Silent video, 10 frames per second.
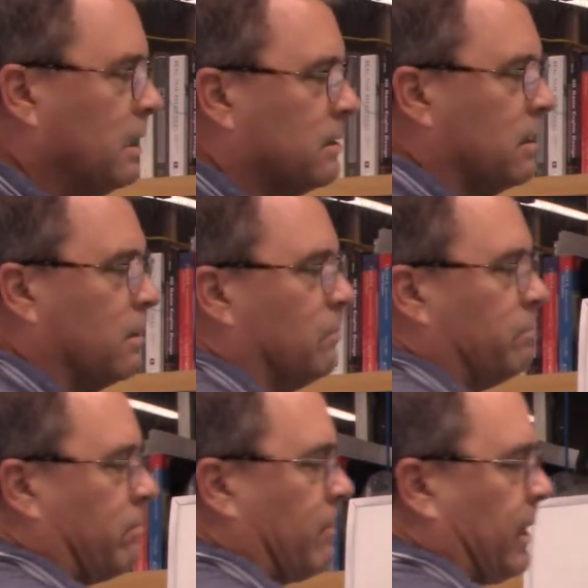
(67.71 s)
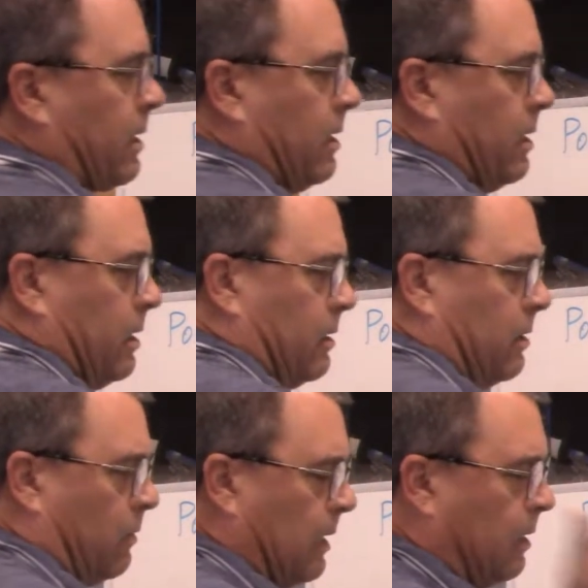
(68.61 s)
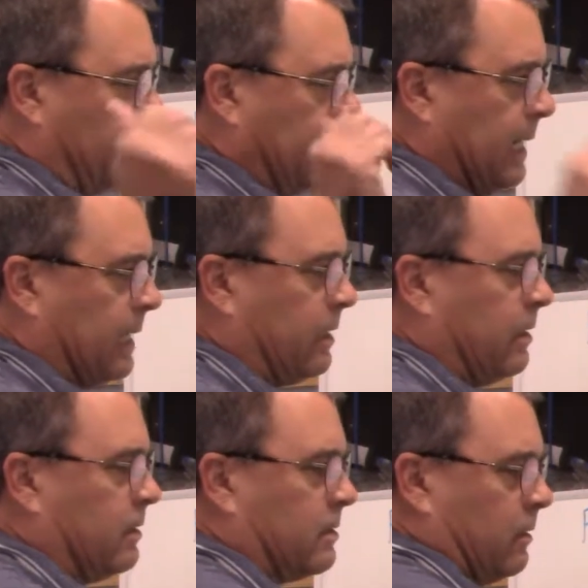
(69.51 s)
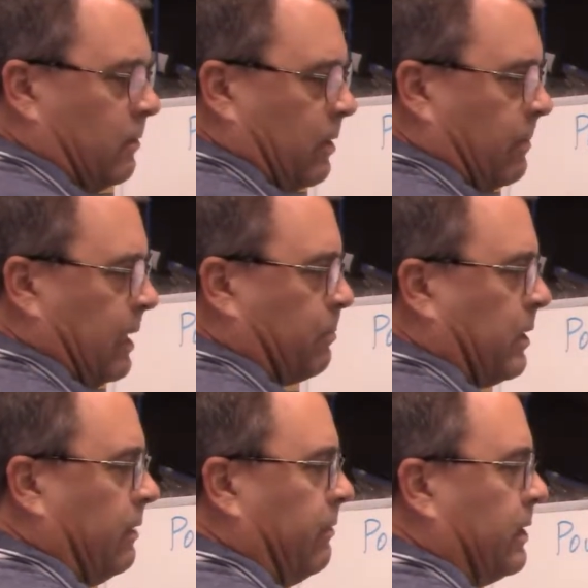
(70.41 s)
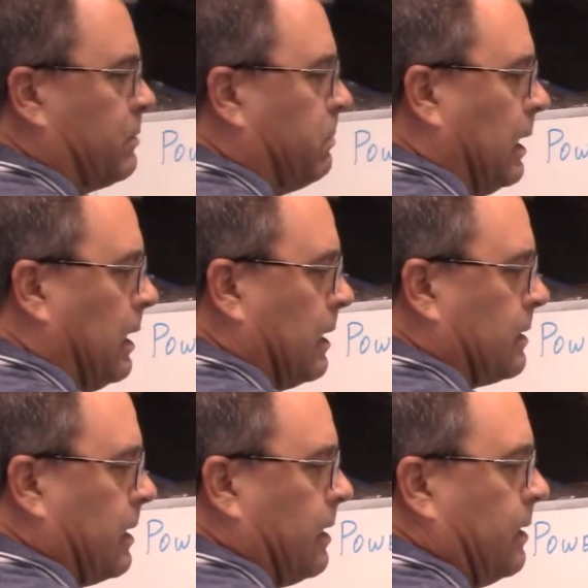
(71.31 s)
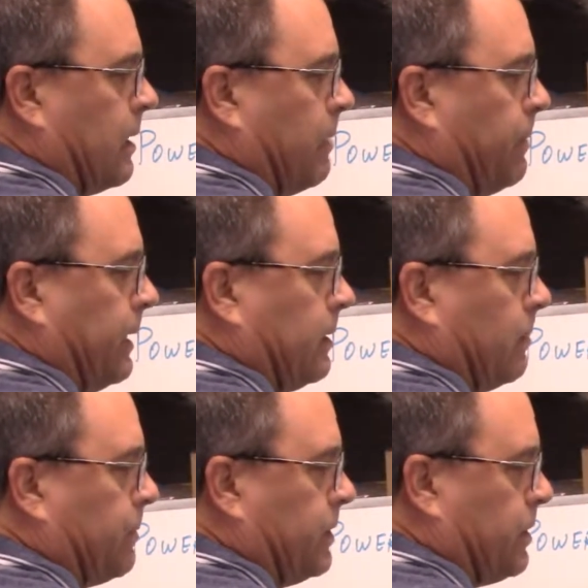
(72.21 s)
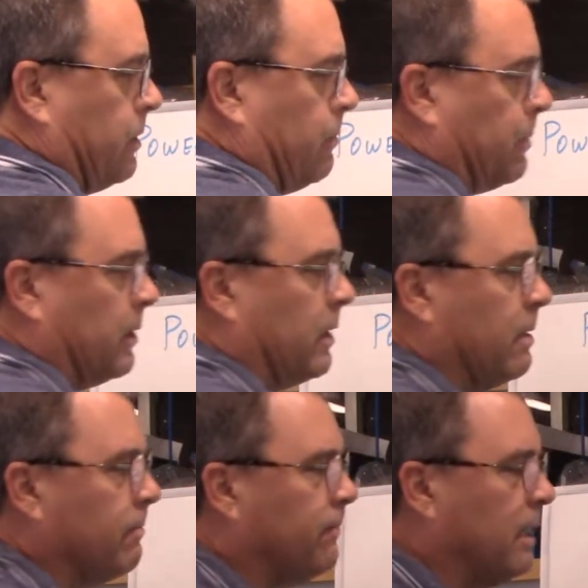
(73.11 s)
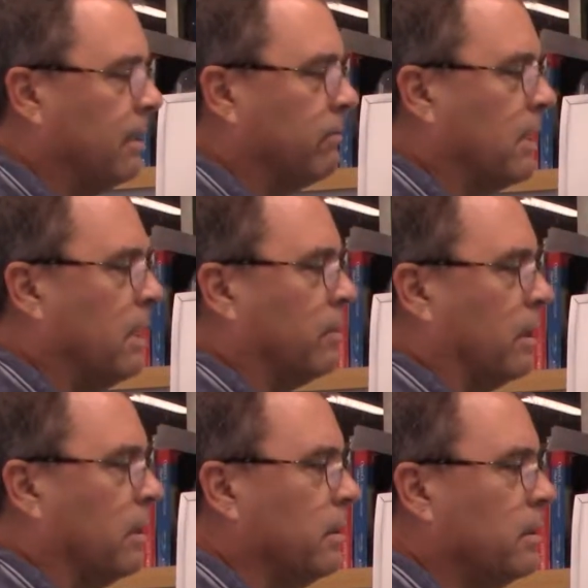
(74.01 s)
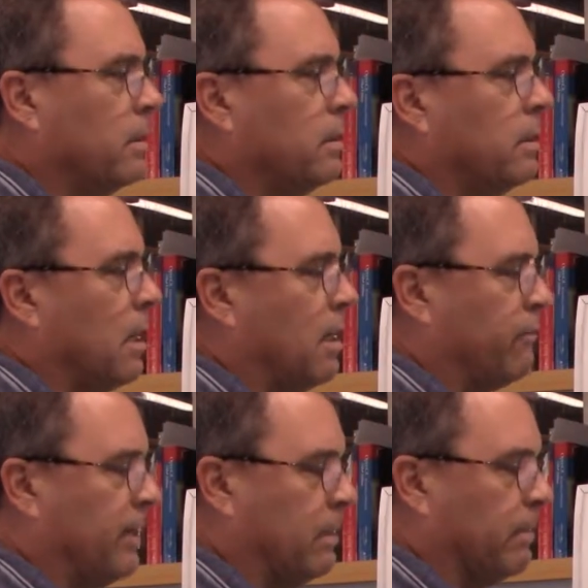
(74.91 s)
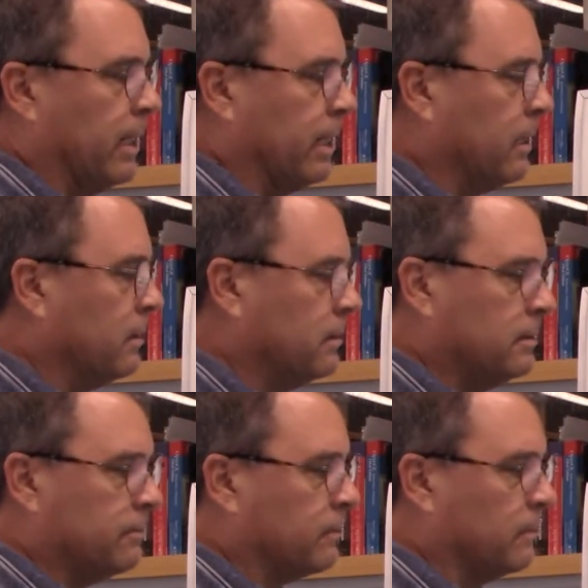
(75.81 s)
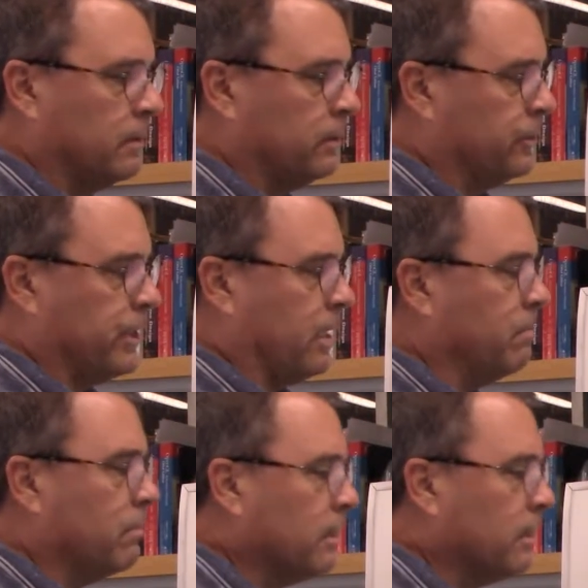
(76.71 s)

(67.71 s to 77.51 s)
So a while back, you can see one of my previous blogs, I picked up a Juniper M5 router off eBay for real cheap,